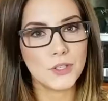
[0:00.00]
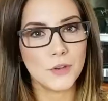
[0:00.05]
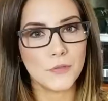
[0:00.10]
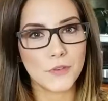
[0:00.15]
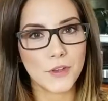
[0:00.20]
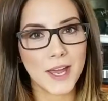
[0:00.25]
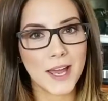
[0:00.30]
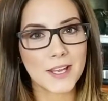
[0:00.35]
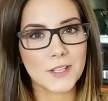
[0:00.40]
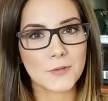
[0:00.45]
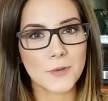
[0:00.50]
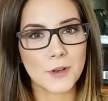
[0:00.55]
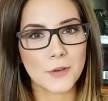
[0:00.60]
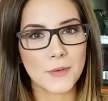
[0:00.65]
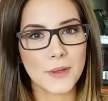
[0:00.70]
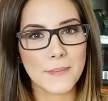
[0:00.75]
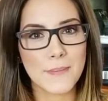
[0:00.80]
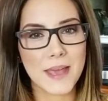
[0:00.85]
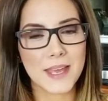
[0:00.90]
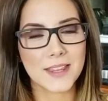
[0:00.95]
if you guys want to
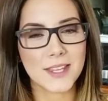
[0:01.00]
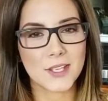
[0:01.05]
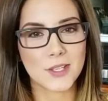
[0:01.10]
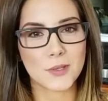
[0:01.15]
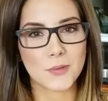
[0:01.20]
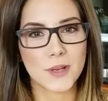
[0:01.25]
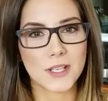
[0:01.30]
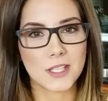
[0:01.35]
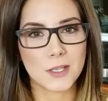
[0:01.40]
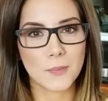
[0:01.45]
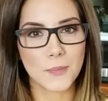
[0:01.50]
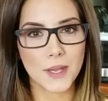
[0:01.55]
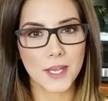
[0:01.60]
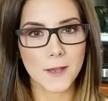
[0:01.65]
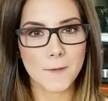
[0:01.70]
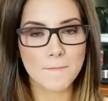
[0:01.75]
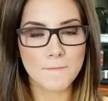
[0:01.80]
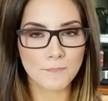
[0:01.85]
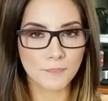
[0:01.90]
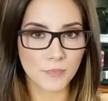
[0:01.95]
remake this
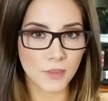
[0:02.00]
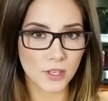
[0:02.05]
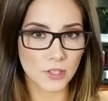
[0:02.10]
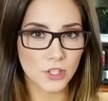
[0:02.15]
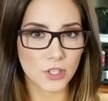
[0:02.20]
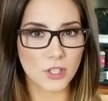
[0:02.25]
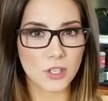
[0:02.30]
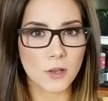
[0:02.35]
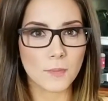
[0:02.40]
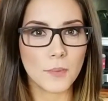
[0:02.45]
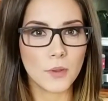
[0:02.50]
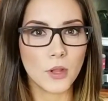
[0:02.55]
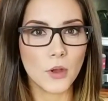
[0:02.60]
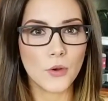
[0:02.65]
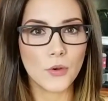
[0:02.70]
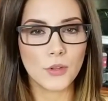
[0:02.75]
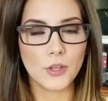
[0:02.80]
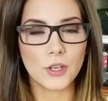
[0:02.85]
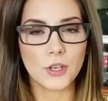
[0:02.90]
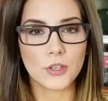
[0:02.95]
recipe, just look
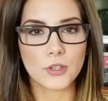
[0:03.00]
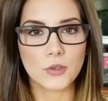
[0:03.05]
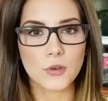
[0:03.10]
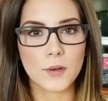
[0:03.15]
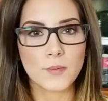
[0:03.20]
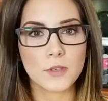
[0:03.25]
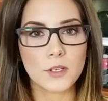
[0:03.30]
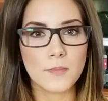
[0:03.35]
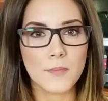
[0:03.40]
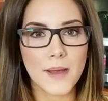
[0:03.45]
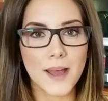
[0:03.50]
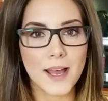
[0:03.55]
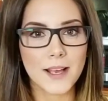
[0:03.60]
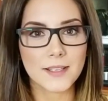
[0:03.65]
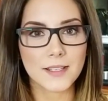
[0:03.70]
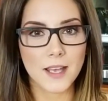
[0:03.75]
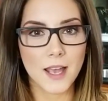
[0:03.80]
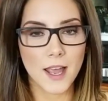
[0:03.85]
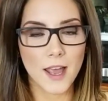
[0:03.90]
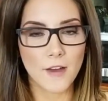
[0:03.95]
below in the description
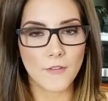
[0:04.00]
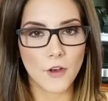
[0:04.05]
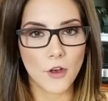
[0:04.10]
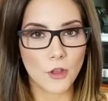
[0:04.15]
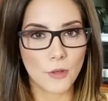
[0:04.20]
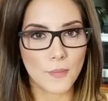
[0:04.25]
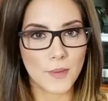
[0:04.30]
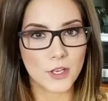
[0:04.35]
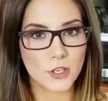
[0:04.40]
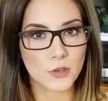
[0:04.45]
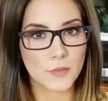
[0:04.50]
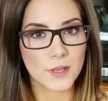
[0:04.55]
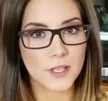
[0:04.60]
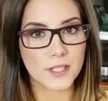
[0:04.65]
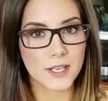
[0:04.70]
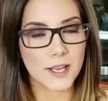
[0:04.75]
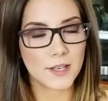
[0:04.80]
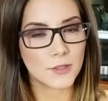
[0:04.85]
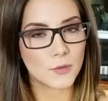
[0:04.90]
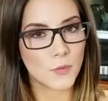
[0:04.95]
box. I have all the measurements
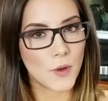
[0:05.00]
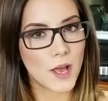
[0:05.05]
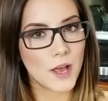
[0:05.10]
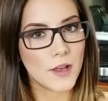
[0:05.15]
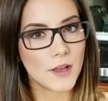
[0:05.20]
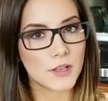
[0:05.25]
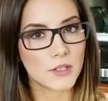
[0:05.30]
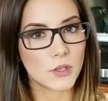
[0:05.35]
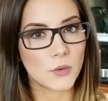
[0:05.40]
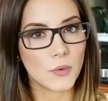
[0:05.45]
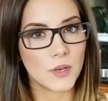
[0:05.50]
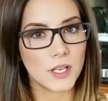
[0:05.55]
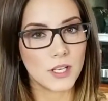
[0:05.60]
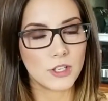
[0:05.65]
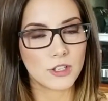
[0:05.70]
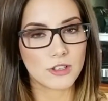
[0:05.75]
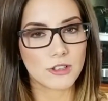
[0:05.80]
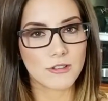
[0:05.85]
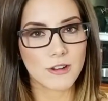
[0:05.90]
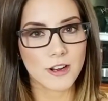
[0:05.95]
as well as the written
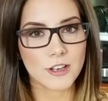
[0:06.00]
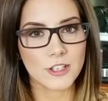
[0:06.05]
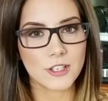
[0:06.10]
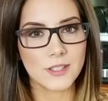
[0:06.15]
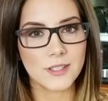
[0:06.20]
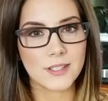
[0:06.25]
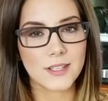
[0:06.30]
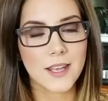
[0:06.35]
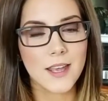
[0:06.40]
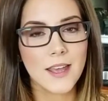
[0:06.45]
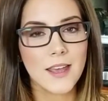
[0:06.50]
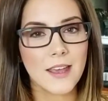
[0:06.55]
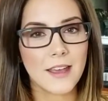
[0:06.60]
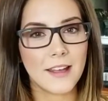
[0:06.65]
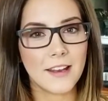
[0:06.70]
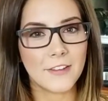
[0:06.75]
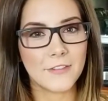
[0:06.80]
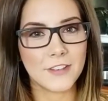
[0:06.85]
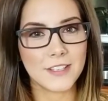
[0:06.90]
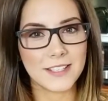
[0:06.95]
instructions.
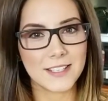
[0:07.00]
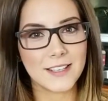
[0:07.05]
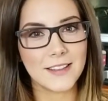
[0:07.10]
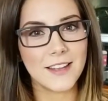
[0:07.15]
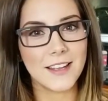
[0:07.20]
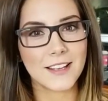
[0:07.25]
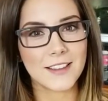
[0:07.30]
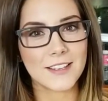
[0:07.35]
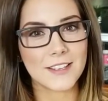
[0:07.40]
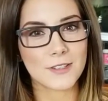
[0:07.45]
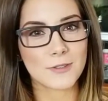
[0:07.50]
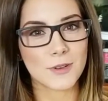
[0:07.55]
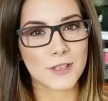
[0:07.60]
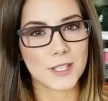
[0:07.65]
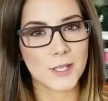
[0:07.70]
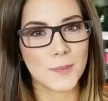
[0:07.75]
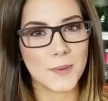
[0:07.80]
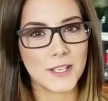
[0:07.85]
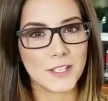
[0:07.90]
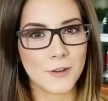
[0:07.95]
And if you did like this
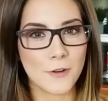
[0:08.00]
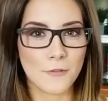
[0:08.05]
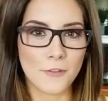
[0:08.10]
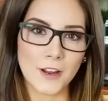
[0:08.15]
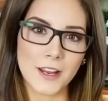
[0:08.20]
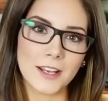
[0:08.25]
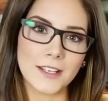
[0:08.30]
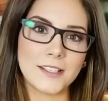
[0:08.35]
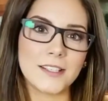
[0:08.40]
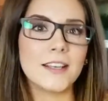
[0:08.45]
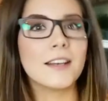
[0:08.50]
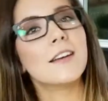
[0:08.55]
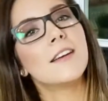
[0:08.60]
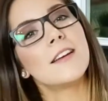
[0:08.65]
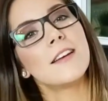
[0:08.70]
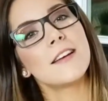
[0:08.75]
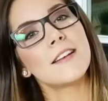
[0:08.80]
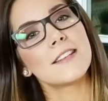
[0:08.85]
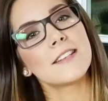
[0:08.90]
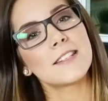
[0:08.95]
recipe, don't forget to
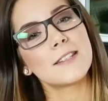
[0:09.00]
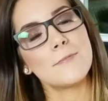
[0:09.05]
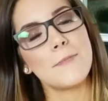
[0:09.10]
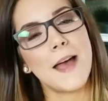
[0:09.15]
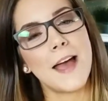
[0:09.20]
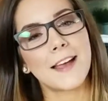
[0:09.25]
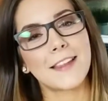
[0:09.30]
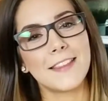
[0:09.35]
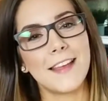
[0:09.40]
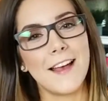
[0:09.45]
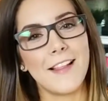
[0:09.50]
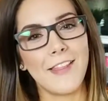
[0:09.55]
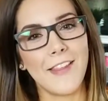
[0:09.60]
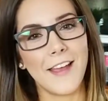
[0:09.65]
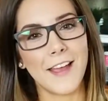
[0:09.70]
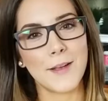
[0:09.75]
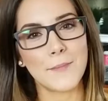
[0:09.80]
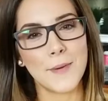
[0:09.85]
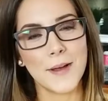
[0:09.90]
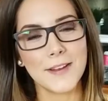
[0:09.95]
smack that
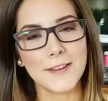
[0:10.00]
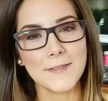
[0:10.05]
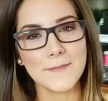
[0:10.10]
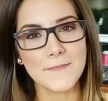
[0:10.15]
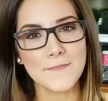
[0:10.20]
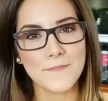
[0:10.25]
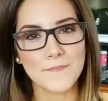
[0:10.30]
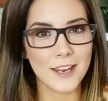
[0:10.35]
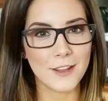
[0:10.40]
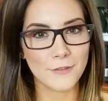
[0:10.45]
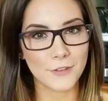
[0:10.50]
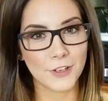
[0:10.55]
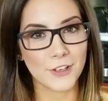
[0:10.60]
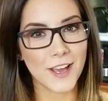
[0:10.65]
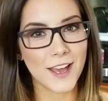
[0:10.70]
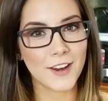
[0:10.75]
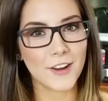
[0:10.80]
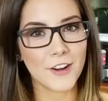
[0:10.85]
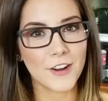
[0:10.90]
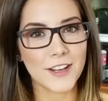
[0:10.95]
like button. And if you're
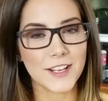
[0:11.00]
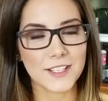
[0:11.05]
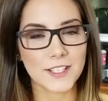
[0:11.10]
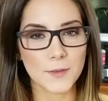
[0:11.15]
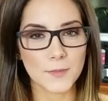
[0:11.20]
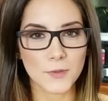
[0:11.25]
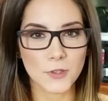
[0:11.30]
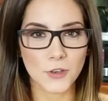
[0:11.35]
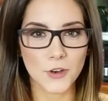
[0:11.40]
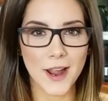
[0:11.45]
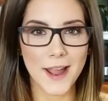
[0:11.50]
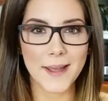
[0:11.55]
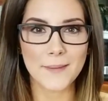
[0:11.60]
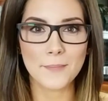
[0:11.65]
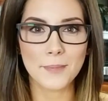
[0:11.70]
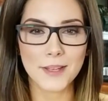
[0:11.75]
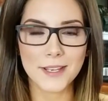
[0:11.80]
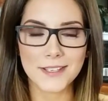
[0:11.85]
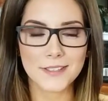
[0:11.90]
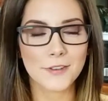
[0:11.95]
not already subscribed,
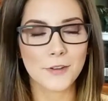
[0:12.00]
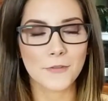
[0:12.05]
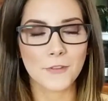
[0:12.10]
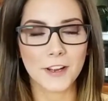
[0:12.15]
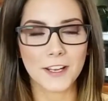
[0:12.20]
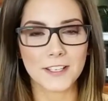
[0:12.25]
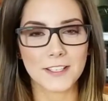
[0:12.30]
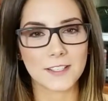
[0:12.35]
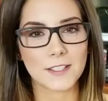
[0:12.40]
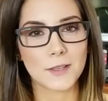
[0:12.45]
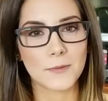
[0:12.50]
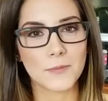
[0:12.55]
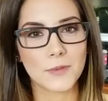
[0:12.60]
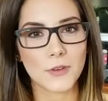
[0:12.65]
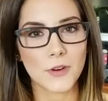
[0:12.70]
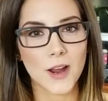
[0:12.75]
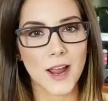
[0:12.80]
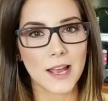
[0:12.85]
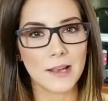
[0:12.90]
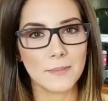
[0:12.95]
please don't forget to
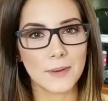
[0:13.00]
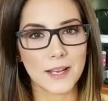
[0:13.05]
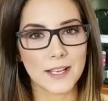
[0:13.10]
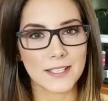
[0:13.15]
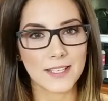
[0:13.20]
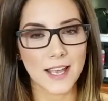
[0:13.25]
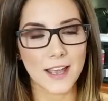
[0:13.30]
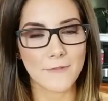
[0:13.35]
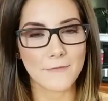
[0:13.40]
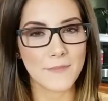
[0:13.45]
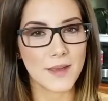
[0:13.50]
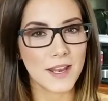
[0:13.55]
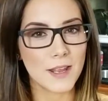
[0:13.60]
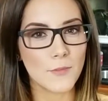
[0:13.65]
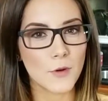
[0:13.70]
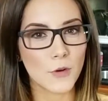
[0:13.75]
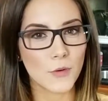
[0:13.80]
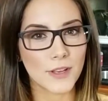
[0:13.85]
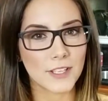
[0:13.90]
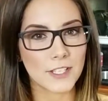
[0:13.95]
subscribe because I have many
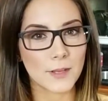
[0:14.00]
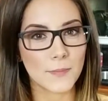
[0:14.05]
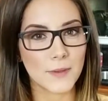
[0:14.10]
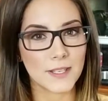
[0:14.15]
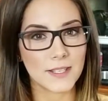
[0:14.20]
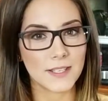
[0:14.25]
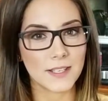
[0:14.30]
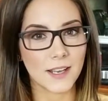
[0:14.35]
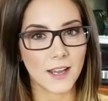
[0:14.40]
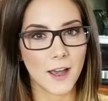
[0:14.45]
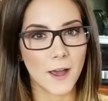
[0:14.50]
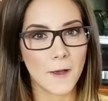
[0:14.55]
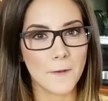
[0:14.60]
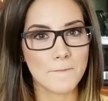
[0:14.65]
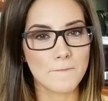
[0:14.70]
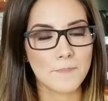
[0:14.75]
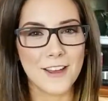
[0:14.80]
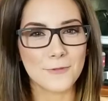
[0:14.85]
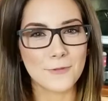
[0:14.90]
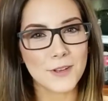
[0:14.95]
more recipes to
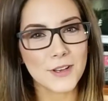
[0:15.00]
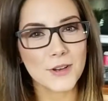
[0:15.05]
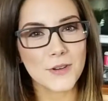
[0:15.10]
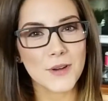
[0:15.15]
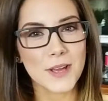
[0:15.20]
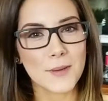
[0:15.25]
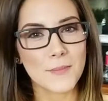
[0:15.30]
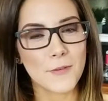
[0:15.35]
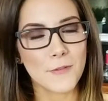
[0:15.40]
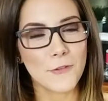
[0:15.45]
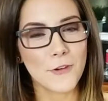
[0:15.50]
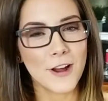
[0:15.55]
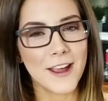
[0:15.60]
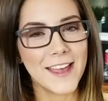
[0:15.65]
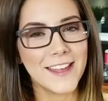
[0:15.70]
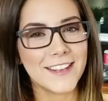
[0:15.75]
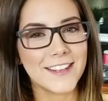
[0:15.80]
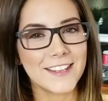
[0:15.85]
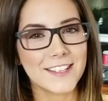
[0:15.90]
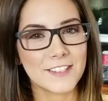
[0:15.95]
come. And real quick before I
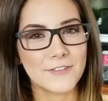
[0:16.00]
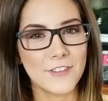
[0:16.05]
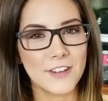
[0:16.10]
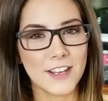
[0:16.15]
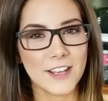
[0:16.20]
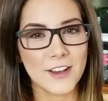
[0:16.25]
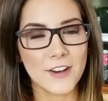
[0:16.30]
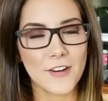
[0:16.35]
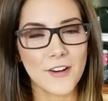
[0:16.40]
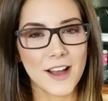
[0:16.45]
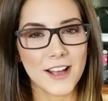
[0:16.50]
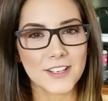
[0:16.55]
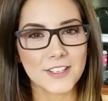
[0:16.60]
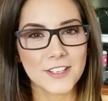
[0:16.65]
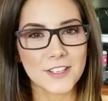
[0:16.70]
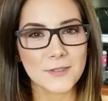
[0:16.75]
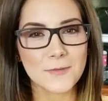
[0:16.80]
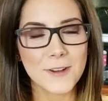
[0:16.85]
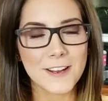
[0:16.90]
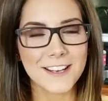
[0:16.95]
end this video, I
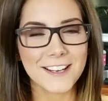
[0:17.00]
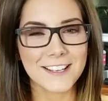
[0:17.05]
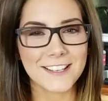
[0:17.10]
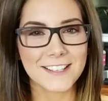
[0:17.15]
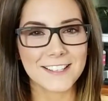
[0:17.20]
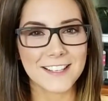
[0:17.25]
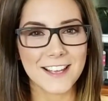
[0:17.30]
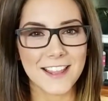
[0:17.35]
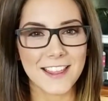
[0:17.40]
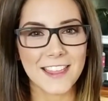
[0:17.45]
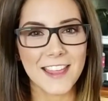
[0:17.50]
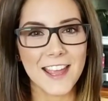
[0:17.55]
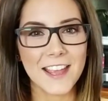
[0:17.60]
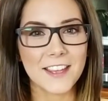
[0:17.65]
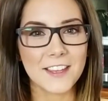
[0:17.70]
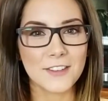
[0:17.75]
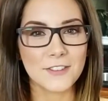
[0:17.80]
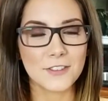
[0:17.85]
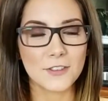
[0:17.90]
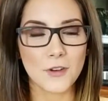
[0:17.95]
just wanted to say
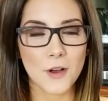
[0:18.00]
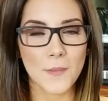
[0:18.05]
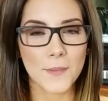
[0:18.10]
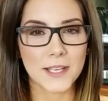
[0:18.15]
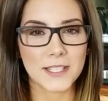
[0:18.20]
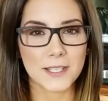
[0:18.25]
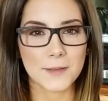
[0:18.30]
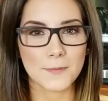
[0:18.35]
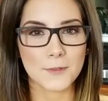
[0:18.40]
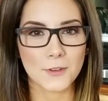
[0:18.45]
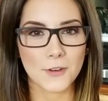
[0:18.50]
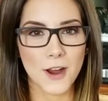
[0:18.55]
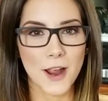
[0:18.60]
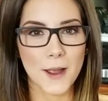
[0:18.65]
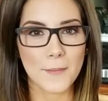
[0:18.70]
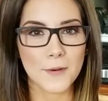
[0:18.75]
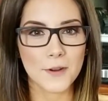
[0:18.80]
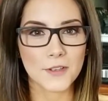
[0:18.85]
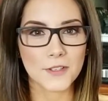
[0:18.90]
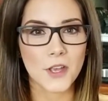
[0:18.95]
thank you to all my
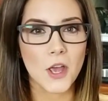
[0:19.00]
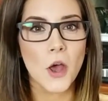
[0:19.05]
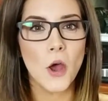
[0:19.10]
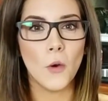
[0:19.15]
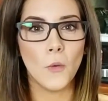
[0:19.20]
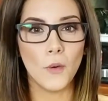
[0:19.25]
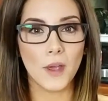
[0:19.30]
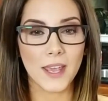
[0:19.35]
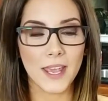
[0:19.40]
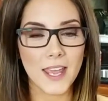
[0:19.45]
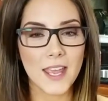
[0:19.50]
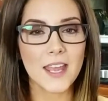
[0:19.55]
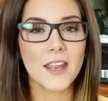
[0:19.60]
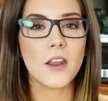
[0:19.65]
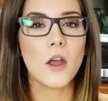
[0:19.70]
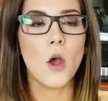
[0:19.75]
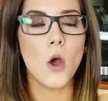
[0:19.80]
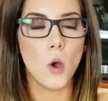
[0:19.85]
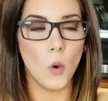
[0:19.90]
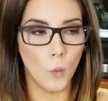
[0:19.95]
subscribers. We
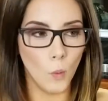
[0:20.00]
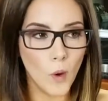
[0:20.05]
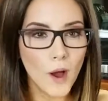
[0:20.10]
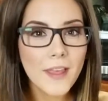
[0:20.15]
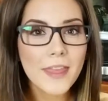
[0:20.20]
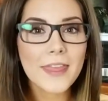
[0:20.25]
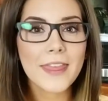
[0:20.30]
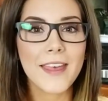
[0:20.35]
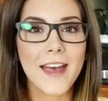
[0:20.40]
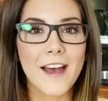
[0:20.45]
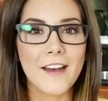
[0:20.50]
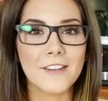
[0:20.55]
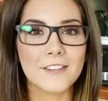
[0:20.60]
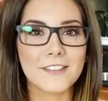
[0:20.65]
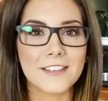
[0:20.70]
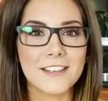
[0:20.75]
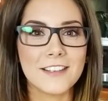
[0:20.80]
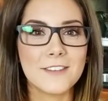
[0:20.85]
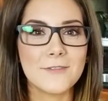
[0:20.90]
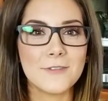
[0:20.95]
hit
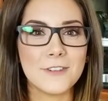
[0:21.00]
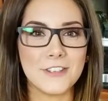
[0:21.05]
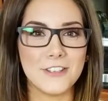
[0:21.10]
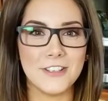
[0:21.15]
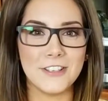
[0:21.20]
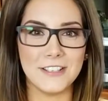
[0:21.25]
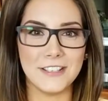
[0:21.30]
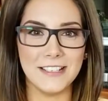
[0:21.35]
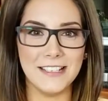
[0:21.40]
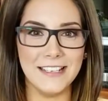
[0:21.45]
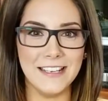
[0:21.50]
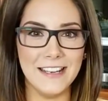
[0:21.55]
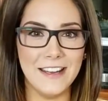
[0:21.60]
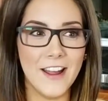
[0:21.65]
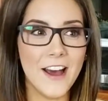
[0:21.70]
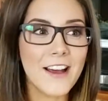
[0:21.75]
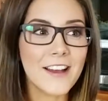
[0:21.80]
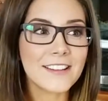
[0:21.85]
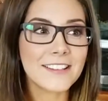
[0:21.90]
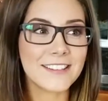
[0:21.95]
1,000, which is
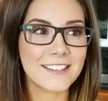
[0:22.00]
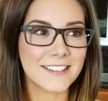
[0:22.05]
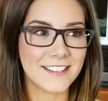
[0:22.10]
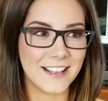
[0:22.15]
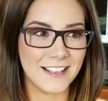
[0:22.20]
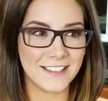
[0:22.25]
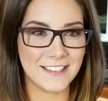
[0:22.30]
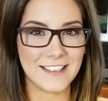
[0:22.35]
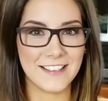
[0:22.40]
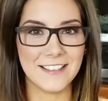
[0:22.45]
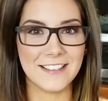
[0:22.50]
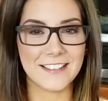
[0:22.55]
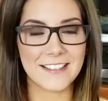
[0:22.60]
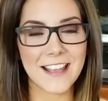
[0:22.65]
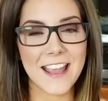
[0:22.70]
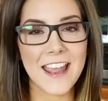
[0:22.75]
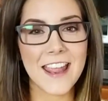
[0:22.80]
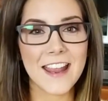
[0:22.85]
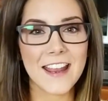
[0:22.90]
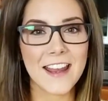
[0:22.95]
nuts. That's
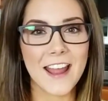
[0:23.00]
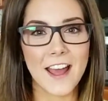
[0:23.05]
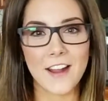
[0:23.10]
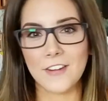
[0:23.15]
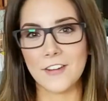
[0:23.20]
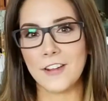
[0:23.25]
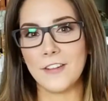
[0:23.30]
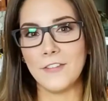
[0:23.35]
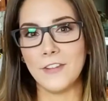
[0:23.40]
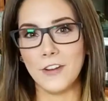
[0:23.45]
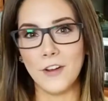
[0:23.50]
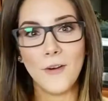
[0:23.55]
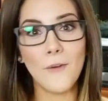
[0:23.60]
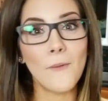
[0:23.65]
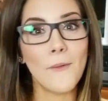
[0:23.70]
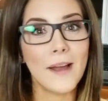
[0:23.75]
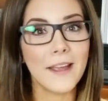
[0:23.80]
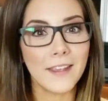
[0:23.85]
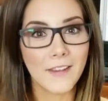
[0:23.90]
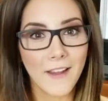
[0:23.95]
insane. I don't even know
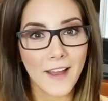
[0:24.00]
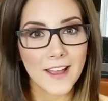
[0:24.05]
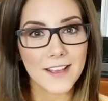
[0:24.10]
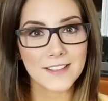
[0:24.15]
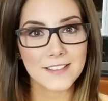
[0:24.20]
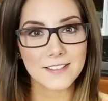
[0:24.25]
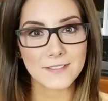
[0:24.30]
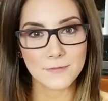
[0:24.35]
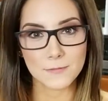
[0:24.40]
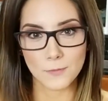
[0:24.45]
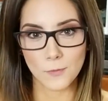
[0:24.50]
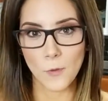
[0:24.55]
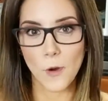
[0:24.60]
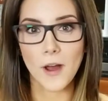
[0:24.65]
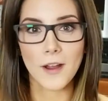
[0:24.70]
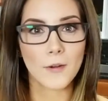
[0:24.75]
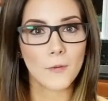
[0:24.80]
why you guys want to